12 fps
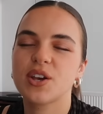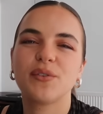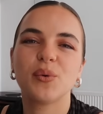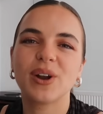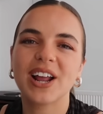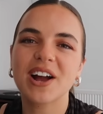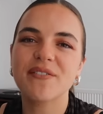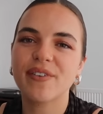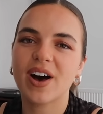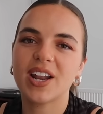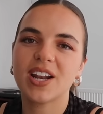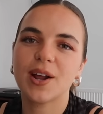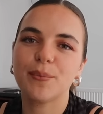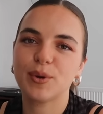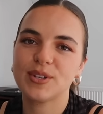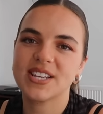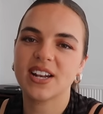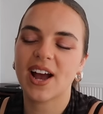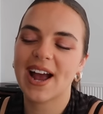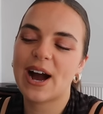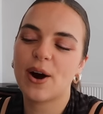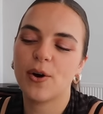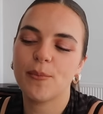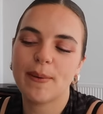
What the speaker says: So if you want like a fun boozy night out,